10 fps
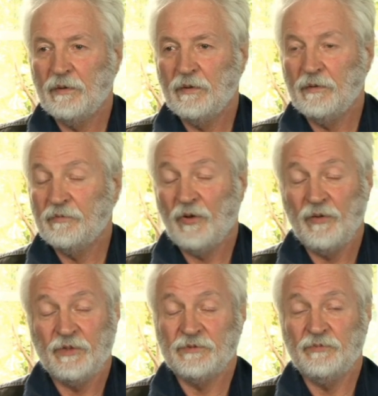and time
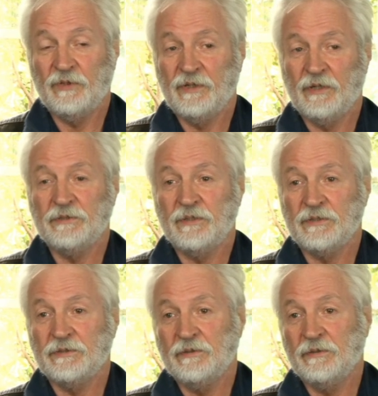doesn't really
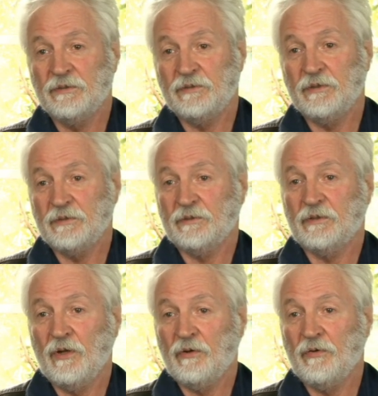exist. It's just
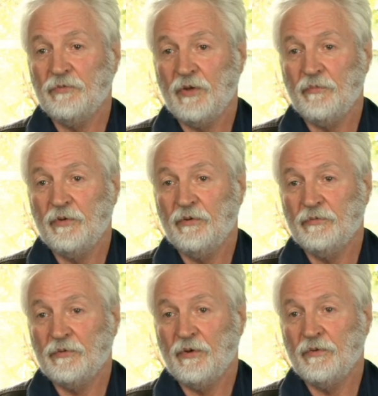a concept.
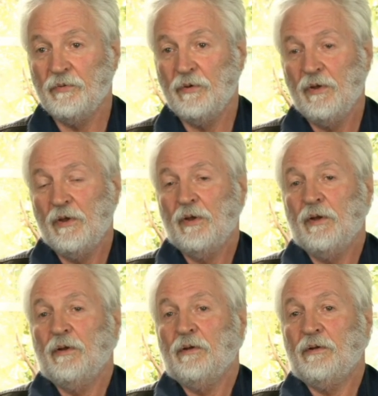So
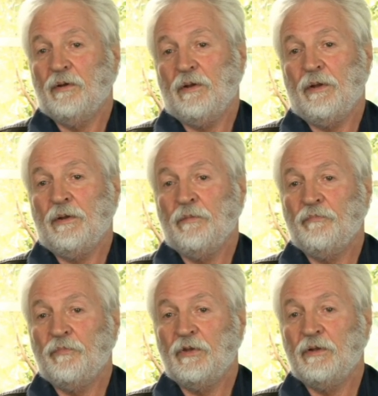
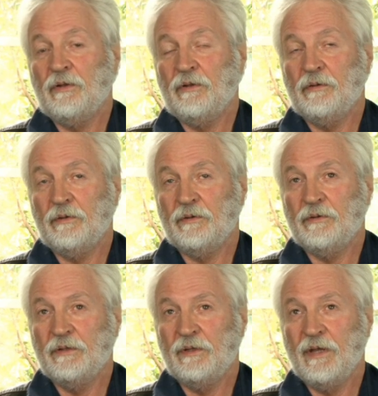
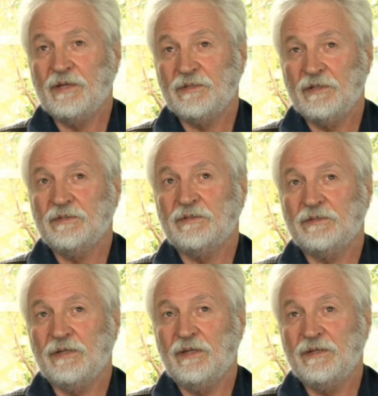the
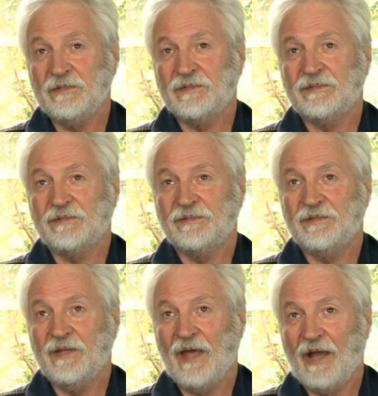essence is
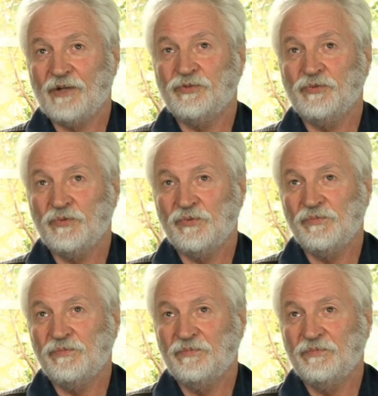the actual